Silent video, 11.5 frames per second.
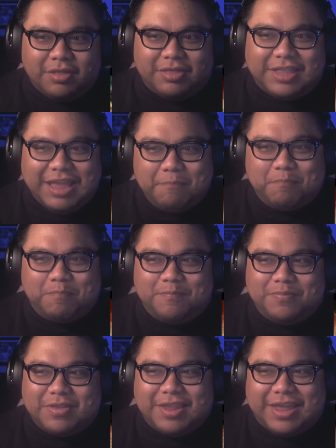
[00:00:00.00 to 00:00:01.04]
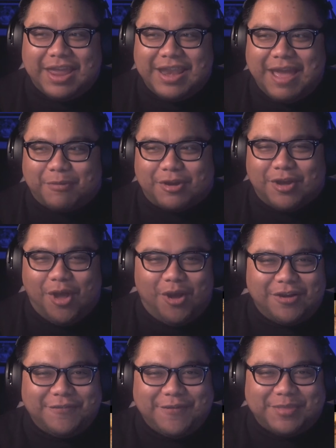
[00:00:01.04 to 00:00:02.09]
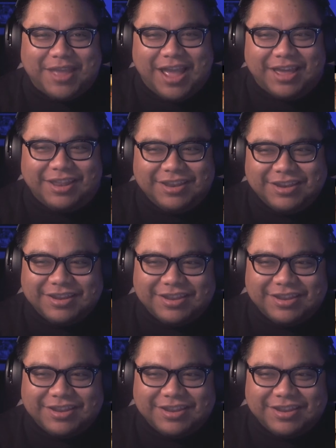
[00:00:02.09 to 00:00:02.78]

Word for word: Did they kidnap Kong from the island?